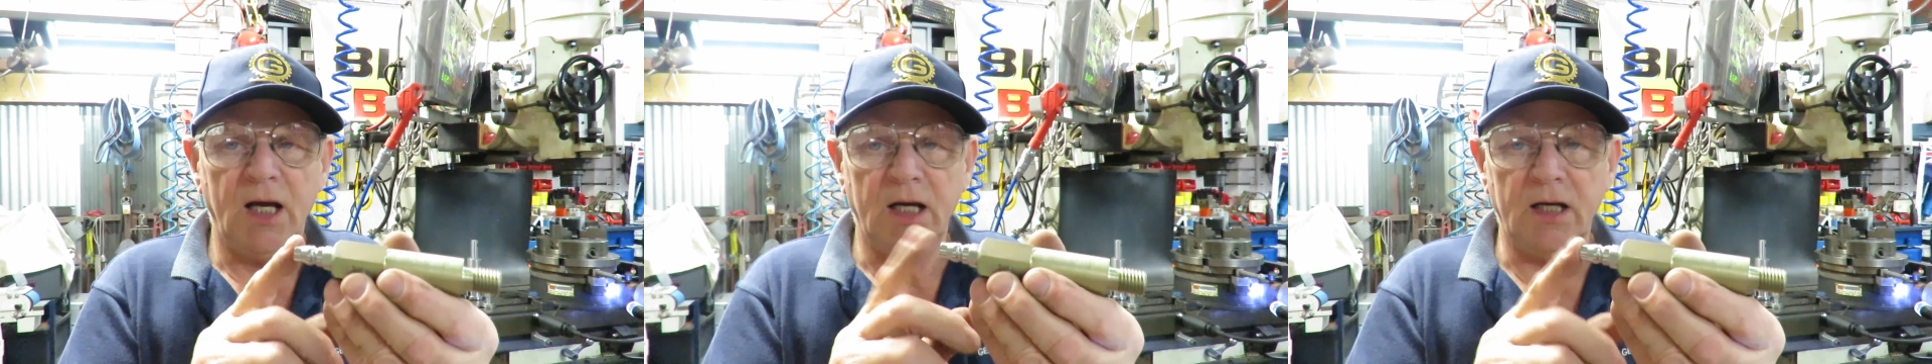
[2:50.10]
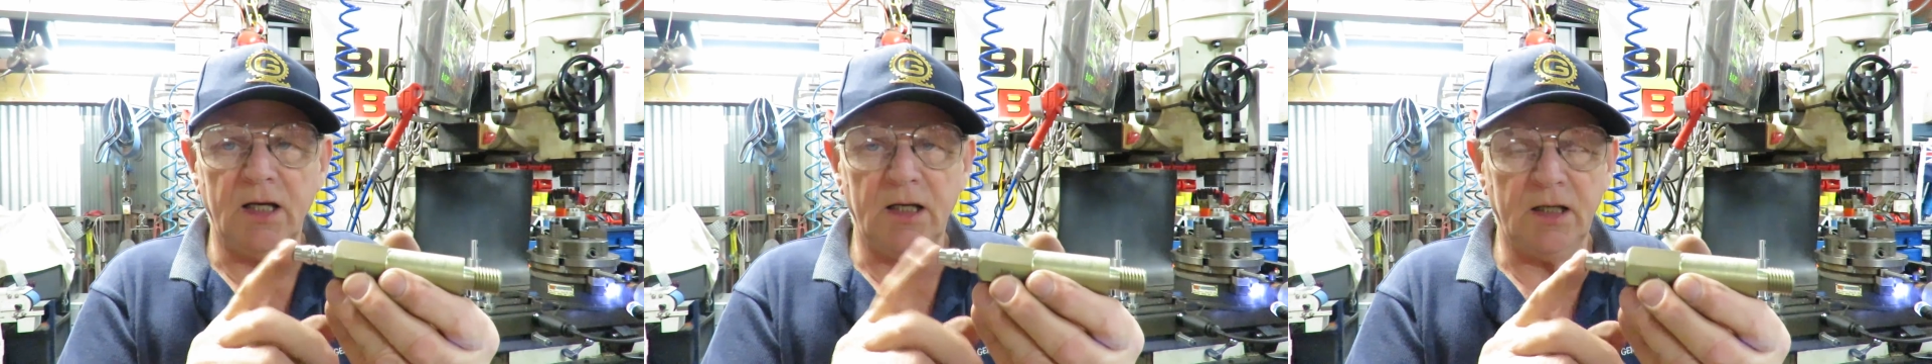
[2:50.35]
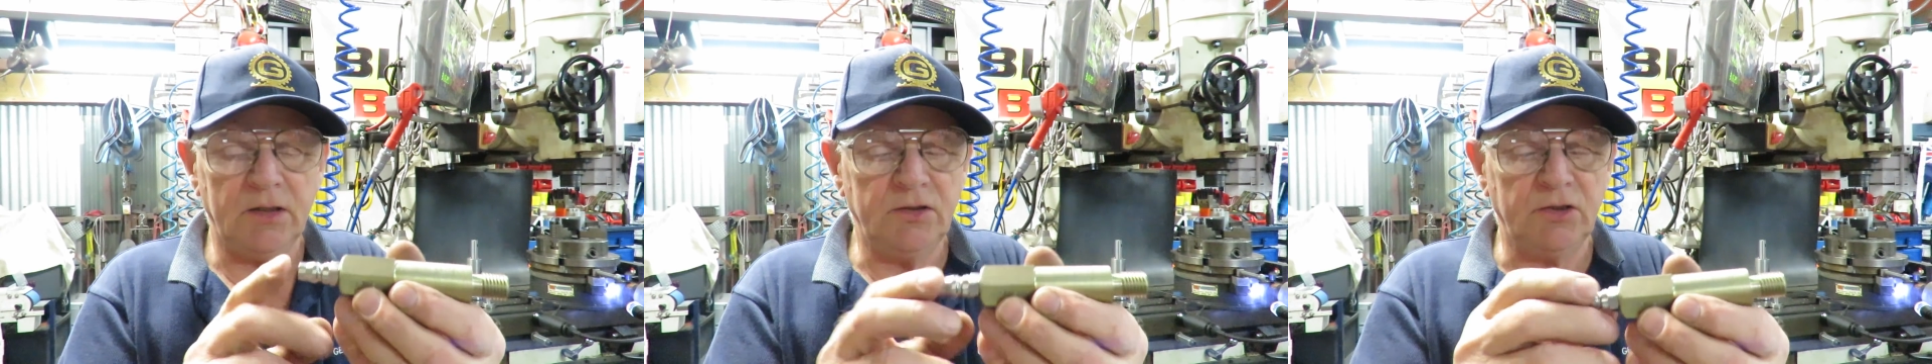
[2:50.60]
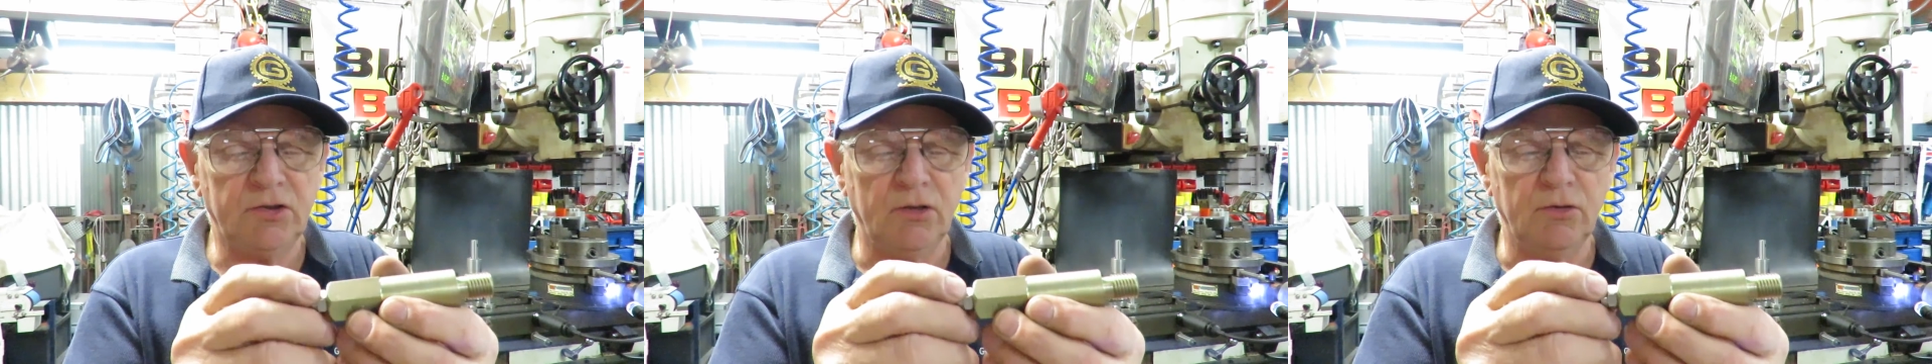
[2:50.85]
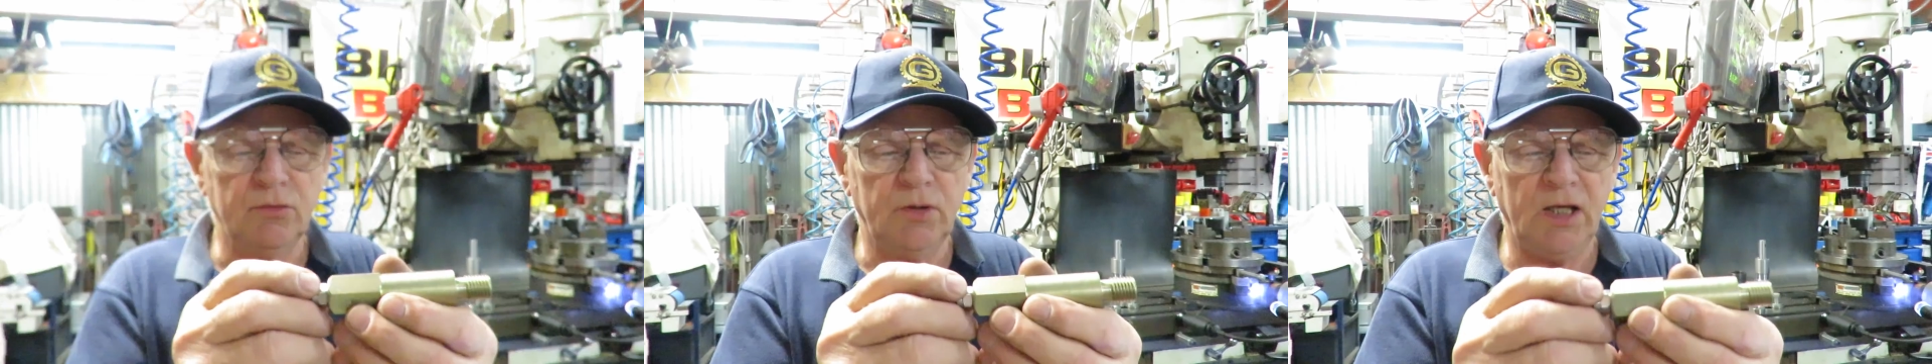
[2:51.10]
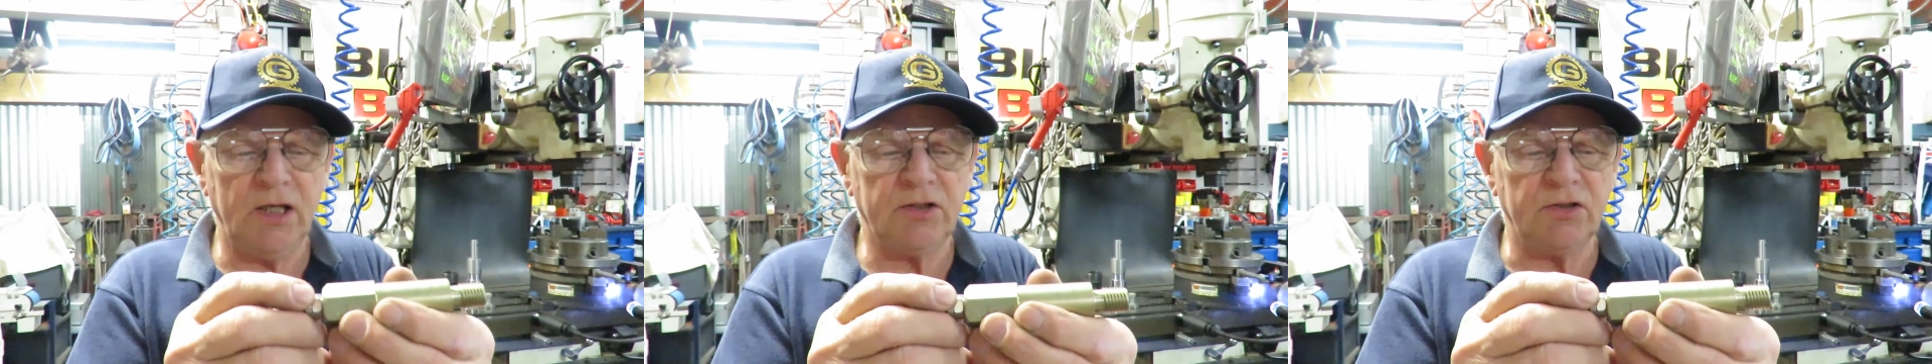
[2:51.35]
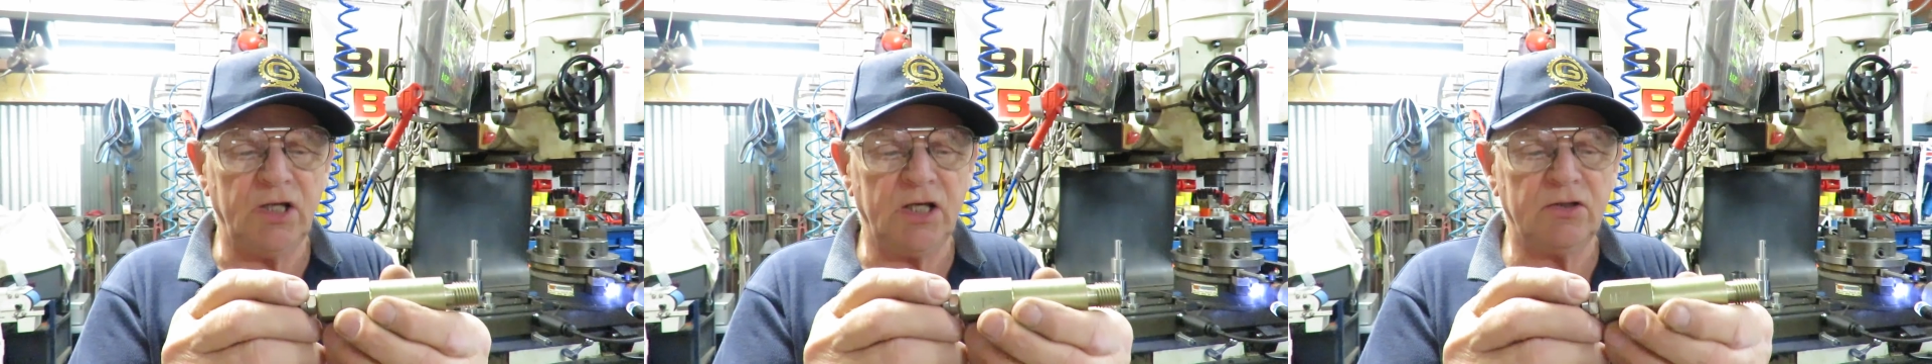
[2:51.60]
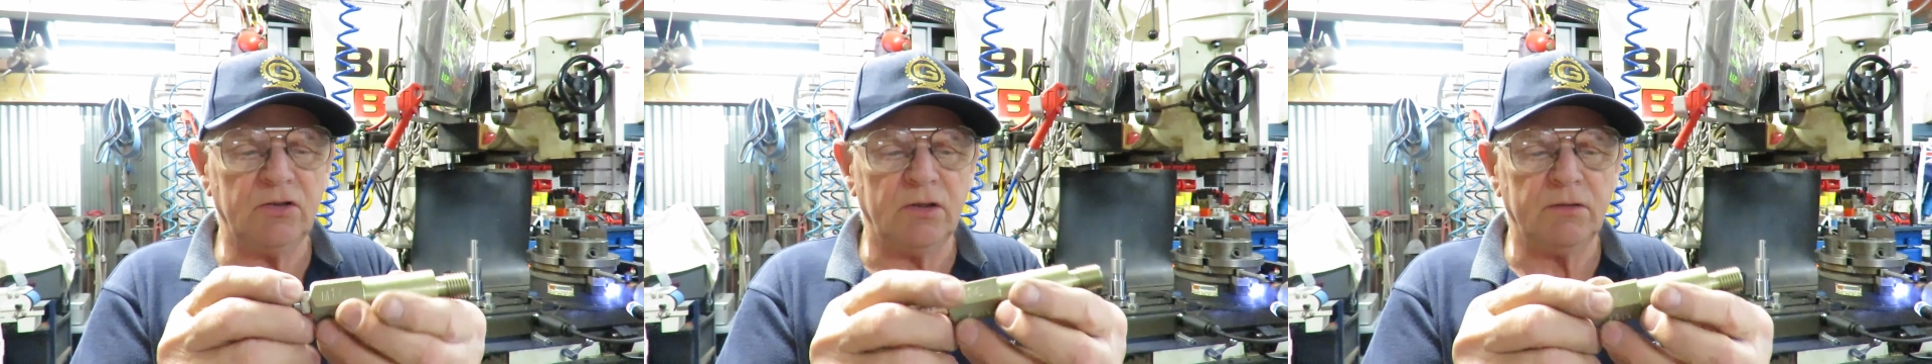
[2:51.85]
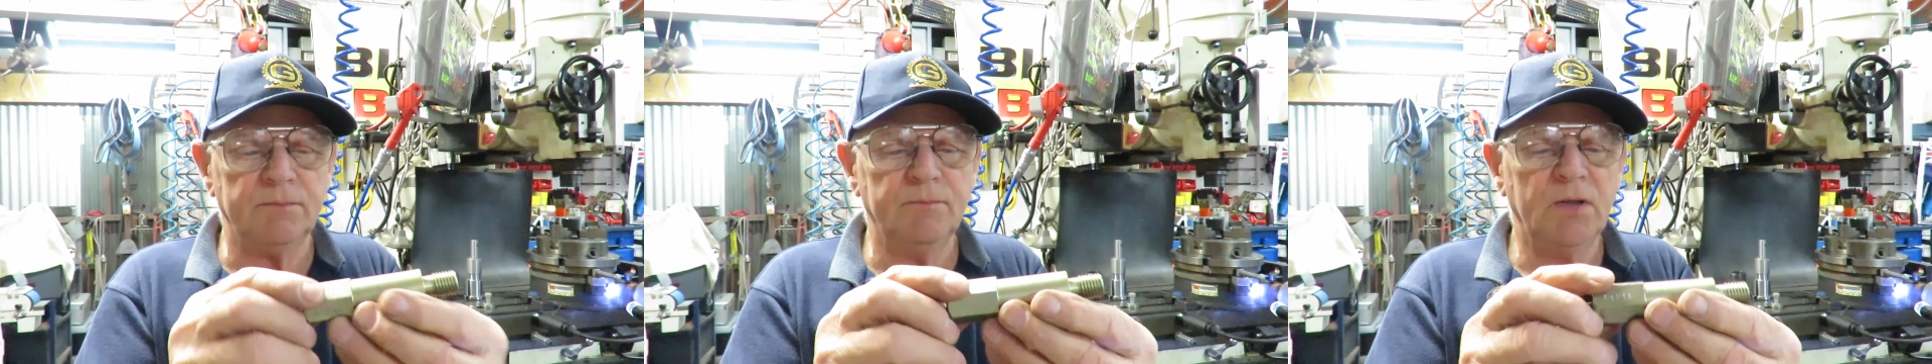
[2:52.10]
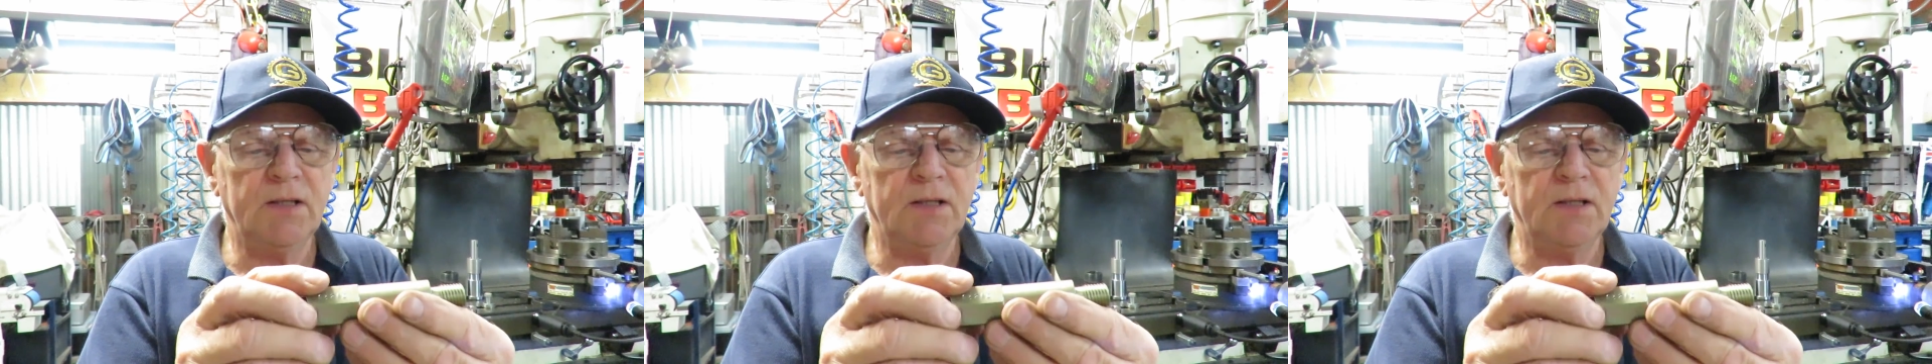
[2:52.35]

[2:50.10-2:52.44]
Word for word: uh, an Ito air connector